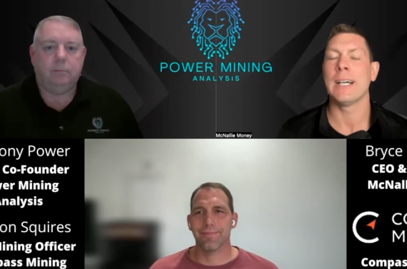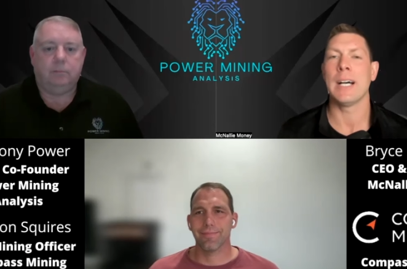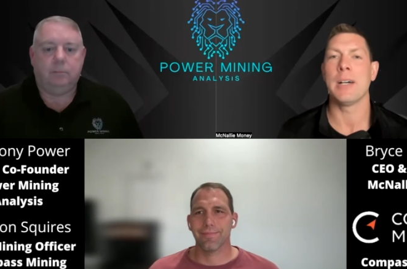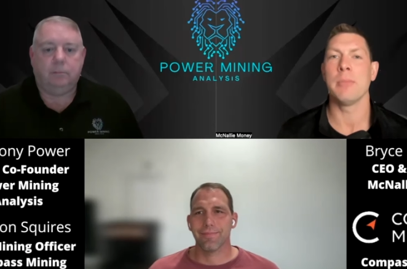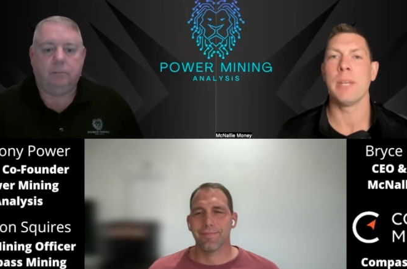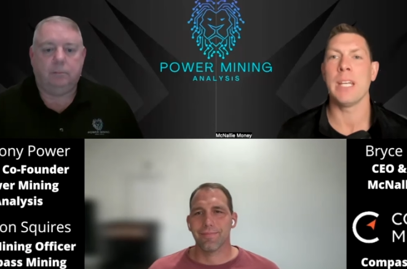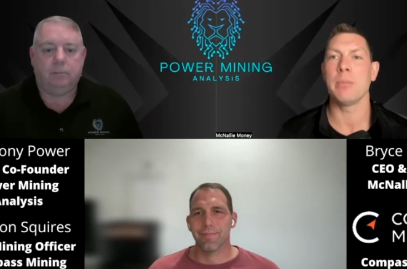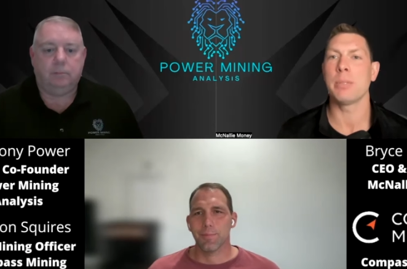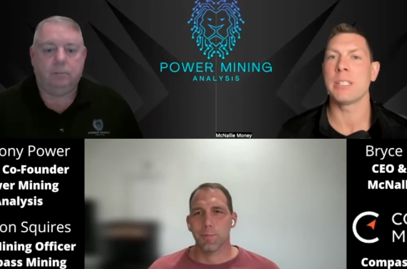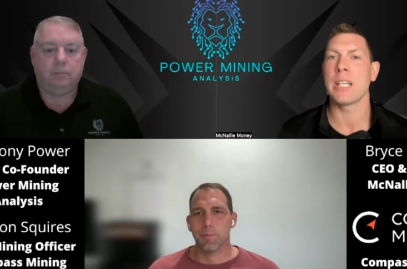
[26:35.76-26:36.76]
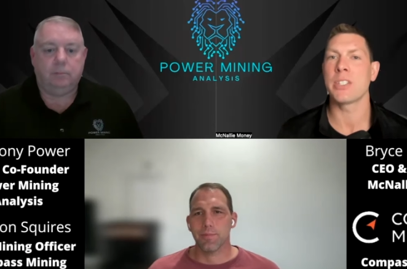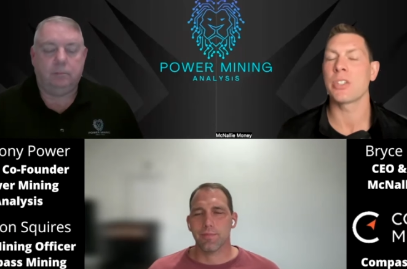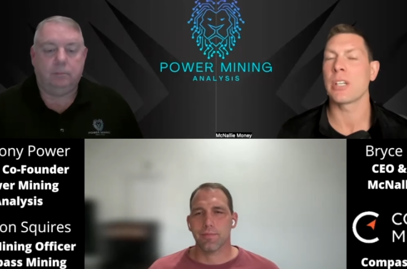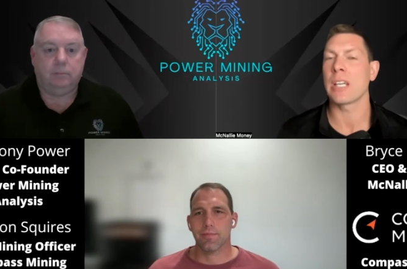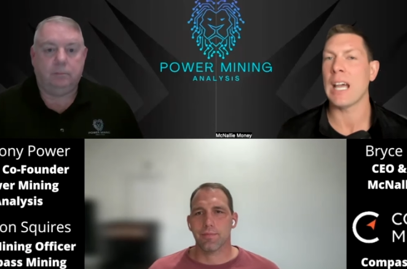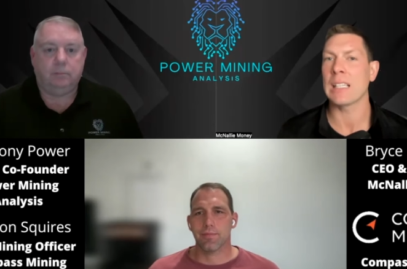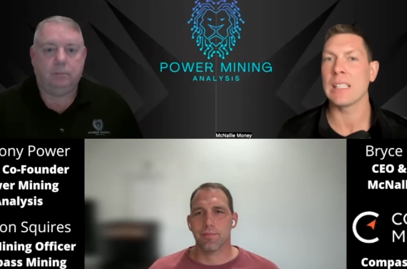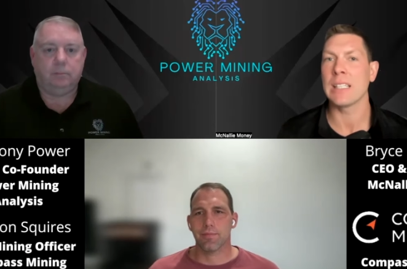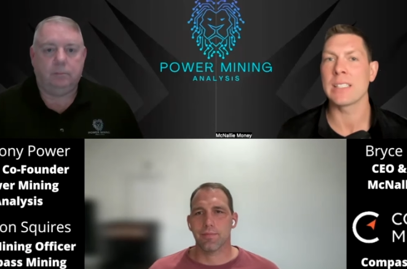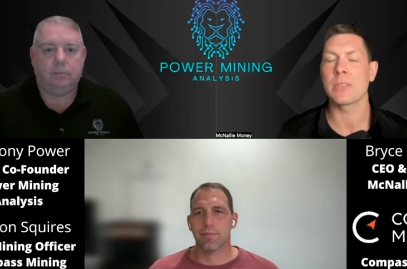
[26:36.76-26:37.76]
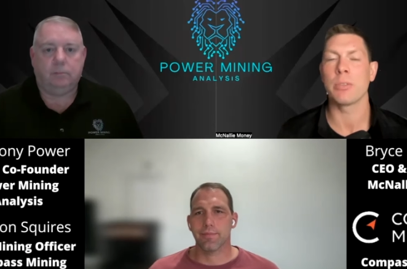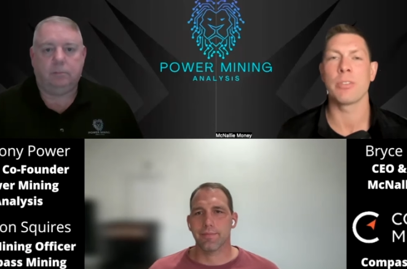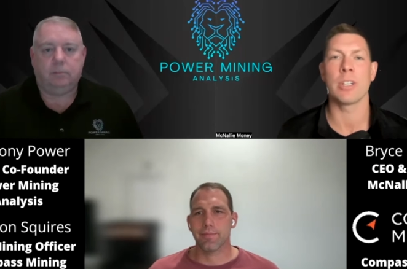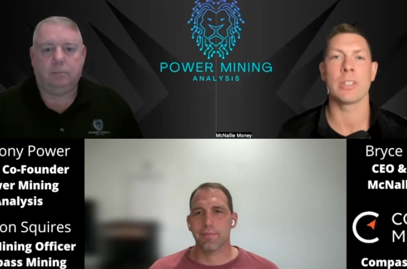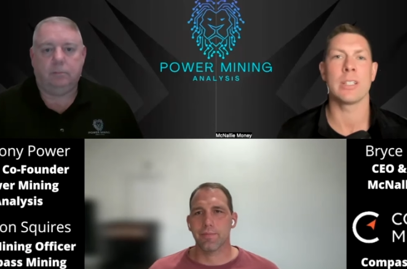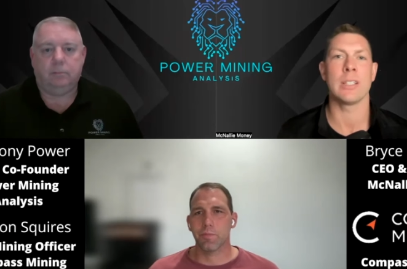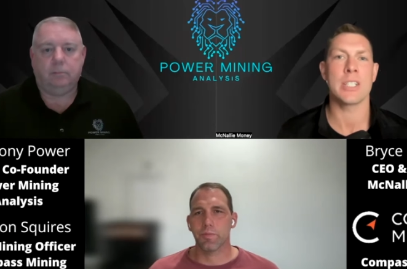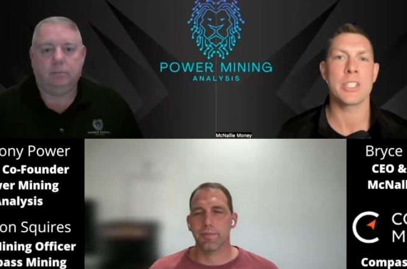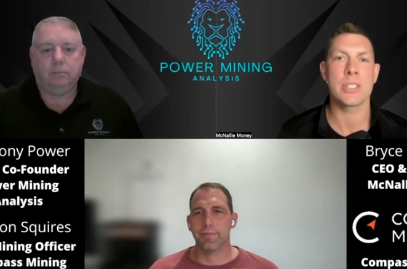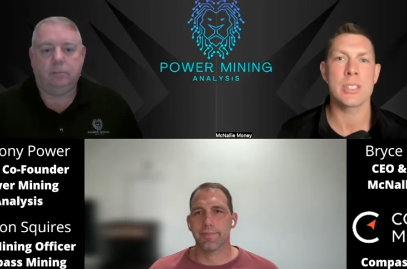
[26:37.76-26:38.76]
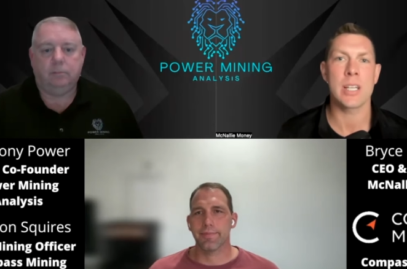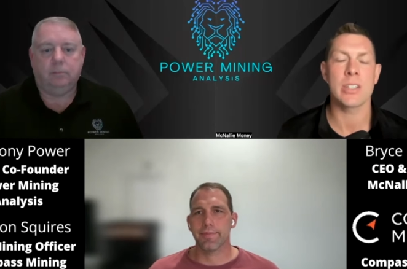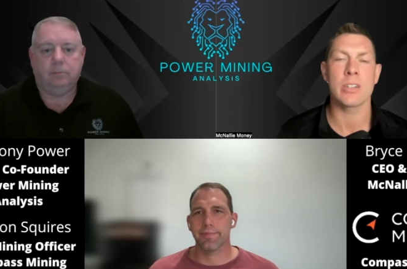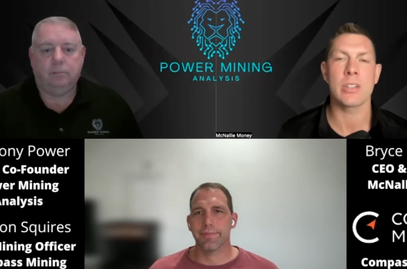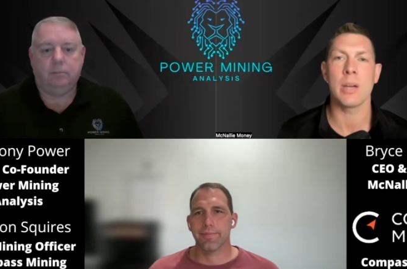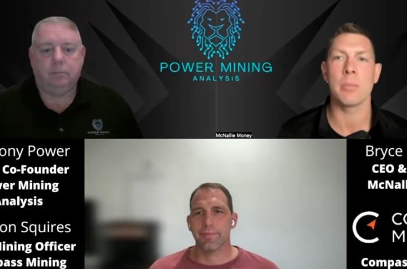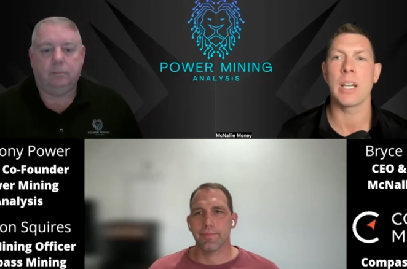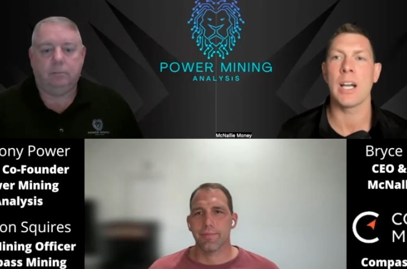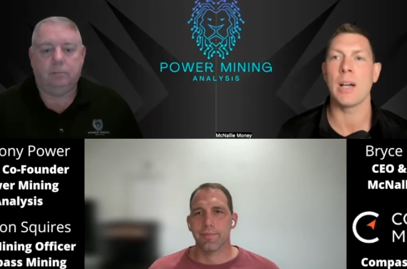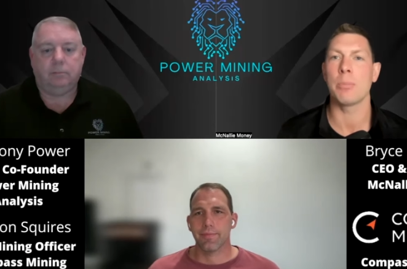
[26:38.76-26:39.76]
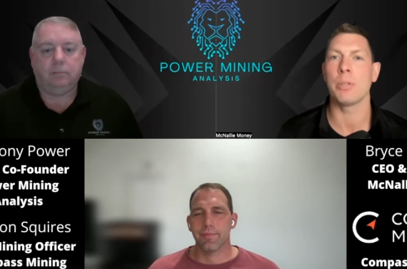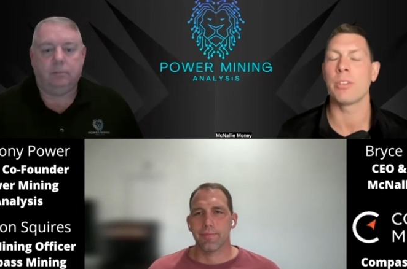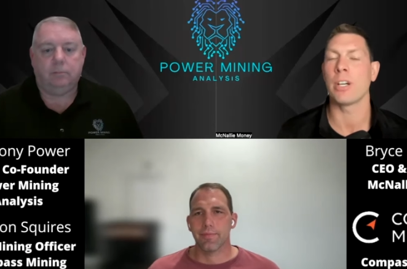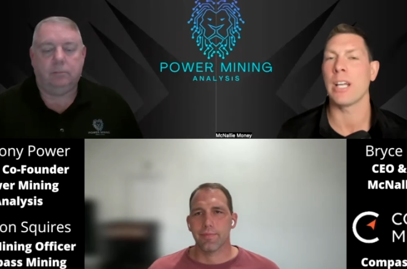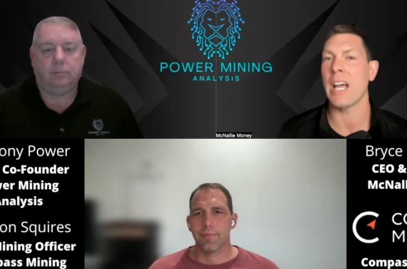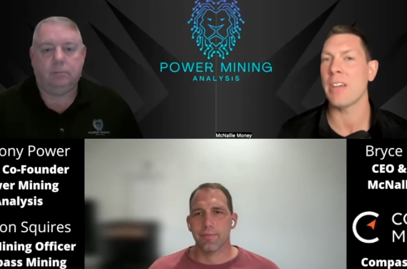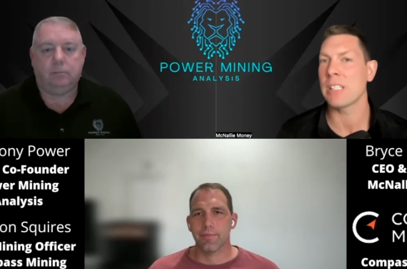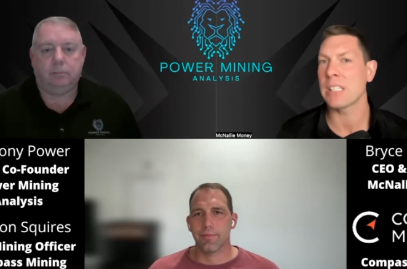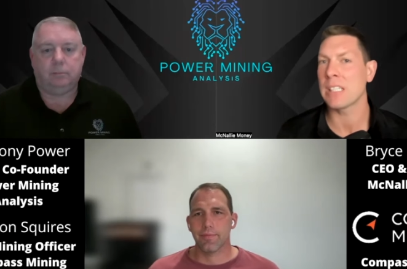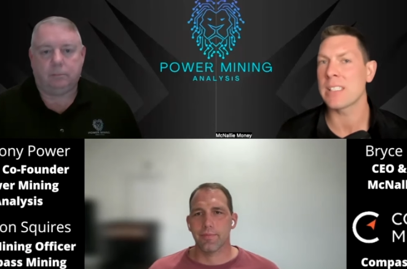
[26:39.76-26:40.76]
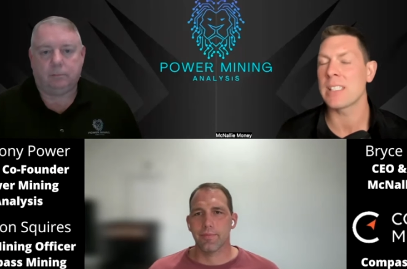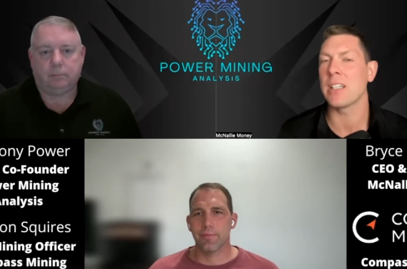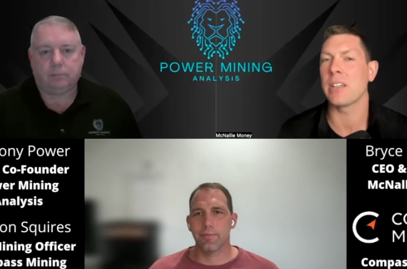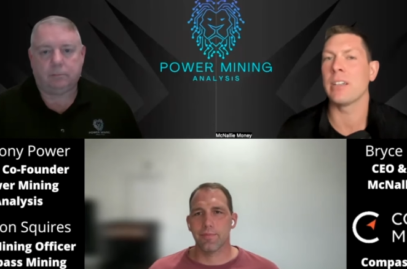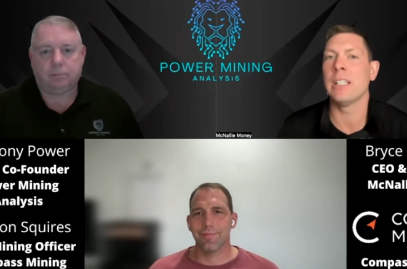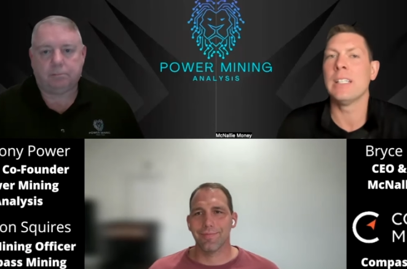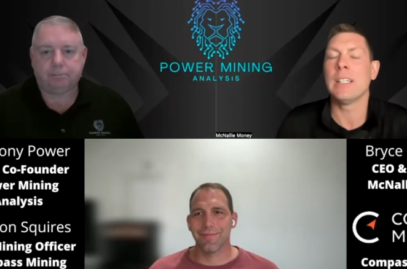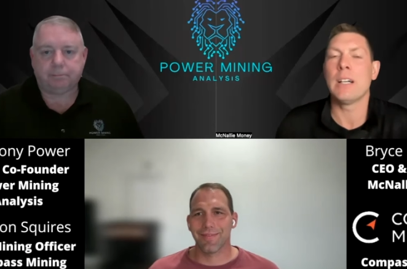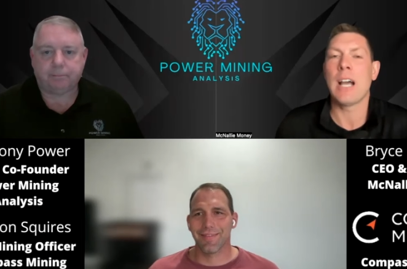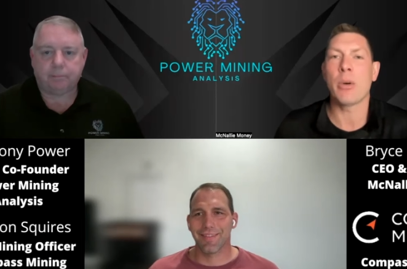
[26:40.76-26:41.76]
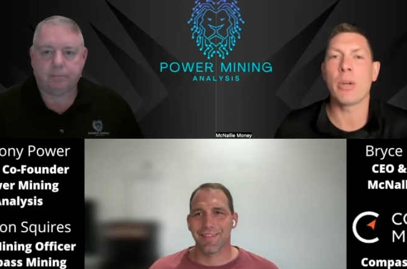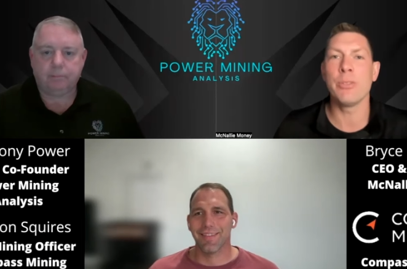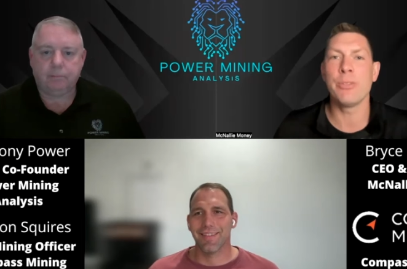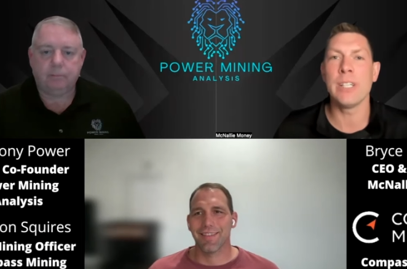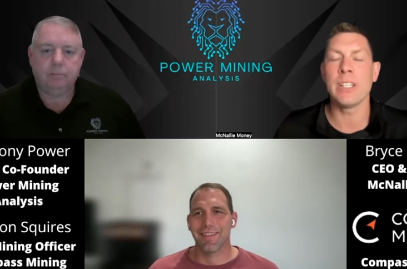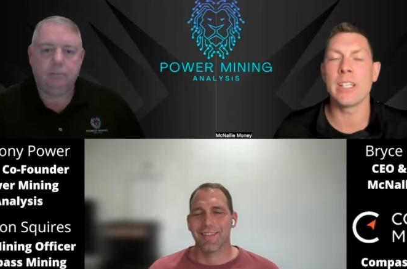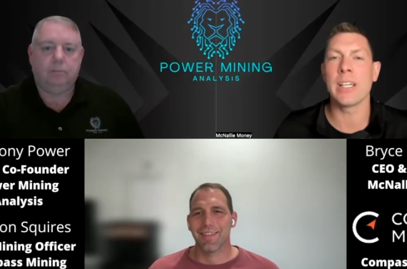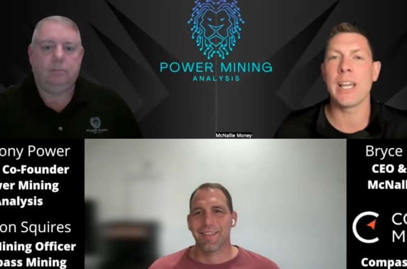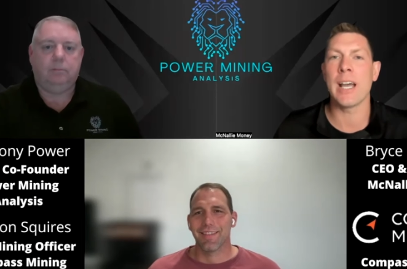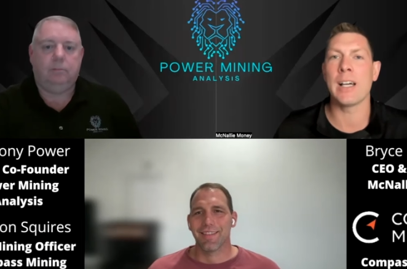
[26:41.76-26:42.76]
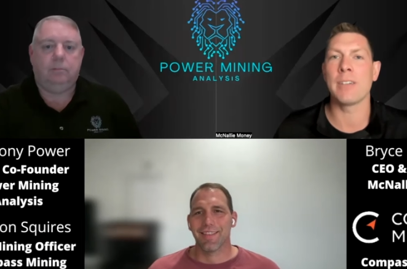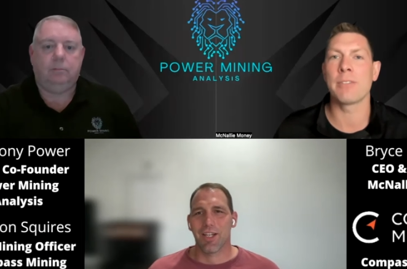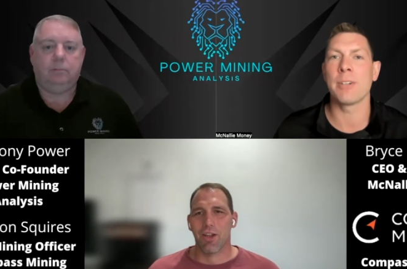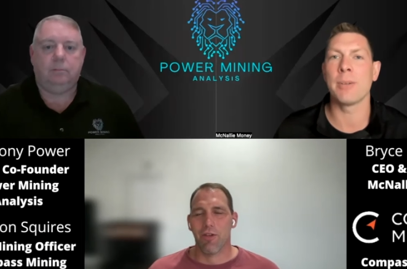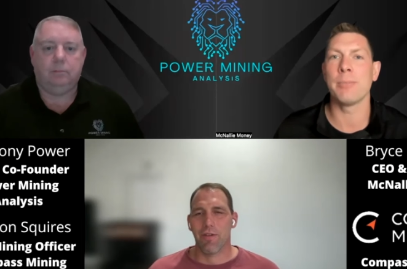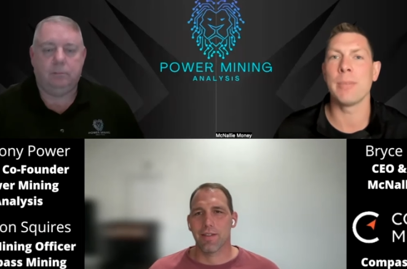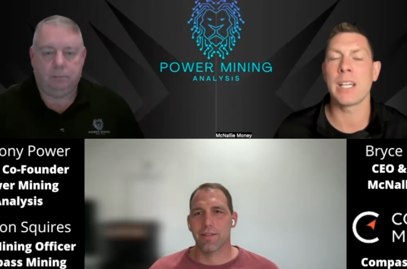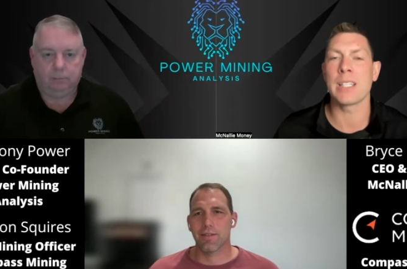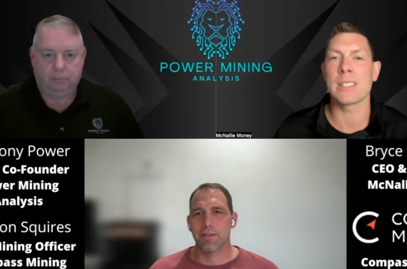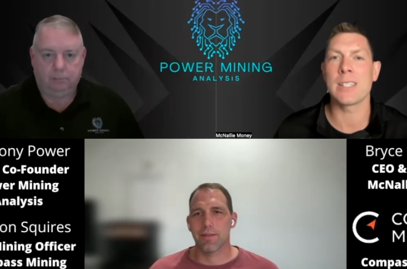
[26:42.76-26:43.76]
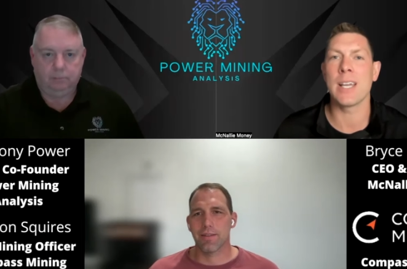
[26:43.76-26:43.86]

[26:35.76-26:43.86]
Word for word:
Speaker 1: Um, any potential catalysts? We've got the election cycle coming up. We've got halving this year. How are you feeling uh, from, I guess, the